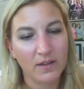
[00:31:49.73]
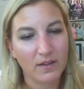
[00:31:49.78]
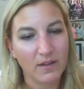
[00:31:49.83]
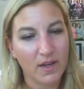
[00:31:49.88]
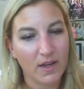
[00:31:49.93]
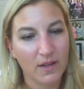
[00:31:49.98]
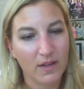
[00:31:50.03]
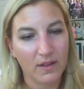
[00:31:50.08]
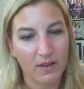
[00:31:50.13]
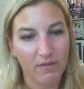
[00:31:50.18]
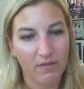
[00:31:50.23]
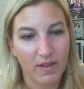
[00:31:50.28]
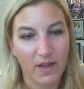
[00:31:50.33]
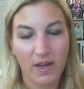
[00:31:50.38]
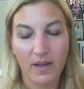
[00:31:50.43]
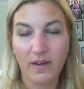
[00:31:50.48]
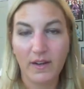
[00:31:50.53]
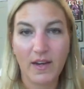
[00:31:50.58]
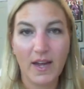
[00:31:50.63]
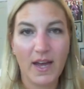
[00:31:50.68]
I love
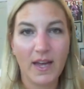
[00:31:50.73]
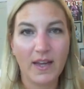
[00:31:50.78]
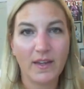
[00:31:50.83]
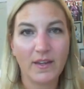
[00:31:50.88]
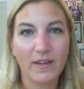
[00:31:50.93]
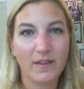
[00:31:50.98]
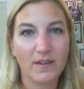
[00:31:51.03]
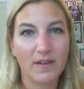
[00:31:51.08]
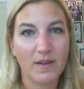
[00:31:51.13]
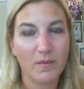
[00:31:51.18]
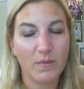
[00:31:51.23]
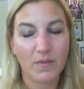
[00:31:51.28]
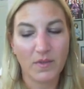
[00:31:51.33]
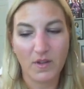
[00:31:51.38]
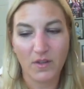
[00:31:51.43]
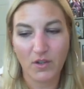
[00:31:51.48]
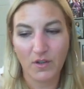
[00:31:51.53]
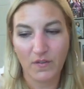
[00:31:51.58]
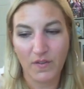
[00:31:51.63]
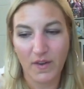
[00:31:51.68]
that. I am
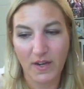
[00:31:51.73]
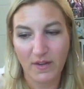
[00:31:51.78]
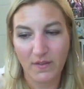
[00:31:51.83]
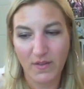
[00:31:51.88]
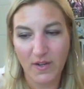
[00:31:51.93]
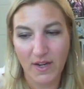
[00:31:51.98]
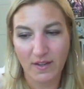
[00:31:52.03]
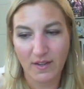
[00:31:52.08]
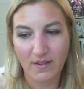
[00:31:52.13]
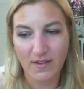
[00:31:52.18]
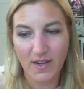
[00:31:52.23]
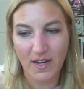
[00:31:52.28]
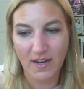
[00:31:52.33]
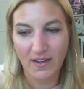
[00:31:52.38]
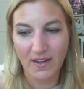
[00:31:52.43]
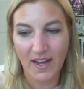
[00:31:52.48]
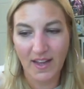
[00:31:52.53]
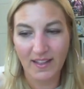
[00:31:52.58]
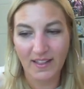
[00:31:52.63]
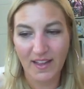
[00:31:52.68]
such a fan of texting.
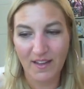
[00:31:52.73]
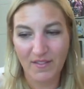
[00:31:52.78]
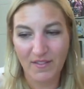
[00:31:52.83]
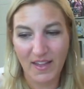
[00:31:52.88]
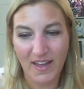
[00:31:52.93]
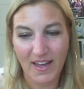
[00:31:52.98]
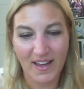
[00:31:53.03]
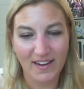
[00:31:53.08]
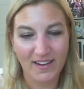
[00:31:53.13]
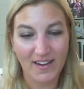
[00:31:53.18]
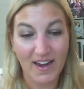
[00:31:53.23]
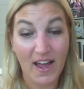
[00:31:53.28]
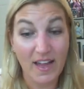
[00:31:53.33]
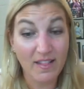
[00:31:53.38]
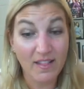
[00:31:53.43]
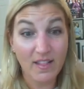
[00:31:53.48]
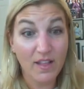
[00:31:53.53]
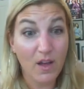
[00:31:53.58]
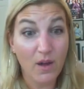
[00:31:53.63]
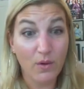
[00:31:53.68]
I love that.
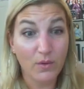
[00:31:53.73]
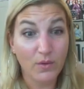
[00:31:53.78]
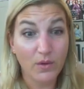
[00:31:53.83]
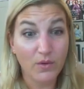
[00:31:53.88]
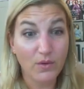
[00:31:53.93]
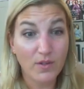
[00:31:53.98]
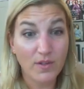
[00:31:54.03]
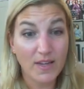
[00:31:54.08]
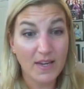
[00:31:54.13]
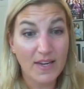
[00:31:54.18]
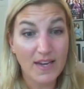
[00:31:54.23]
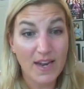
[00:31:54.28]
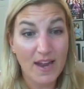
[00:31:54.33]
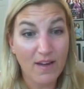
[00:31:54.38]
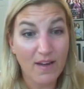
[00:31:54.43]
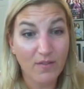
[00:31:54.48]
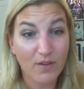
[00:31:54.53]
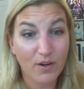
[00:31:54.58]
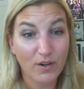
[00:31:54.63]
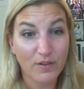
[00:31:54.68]
I know you just can
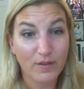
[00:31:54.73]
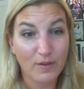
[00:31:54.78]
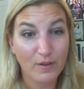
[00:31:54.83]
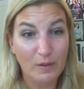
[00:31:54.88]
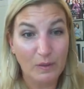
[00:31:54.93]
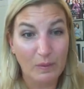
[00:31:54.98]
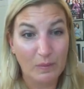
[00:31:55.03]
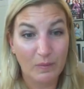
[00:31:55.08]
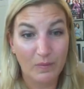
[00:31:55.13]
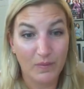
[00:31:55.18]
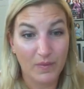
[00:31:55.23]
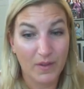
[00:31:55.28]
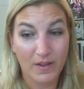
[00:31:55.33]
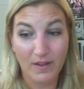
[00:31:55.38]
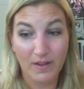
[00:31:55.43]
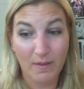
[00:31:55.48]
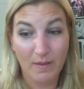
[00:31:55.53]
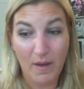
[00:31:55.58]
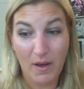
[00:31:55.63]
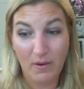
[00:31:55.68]
never assume
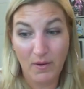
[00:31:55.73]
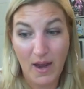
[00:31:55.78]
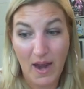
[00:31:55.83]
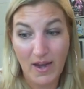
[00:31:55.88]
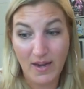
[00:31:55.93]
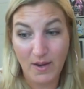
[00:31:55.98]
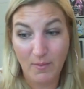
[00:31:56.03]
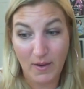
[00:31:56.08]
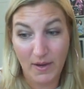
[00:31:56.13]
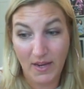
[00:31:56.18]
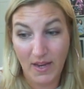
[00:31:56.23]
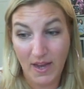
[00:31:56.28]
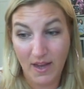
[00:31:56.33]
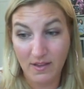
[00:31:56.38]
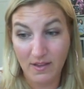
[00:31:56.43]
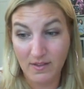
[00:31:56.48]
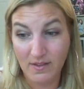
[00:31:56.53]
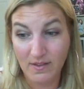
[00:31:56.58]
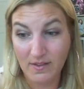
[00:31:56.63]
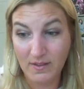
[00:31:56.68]
about anybody
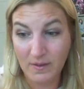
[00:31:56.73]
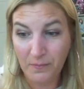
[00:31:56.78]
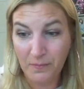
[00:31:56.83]
else.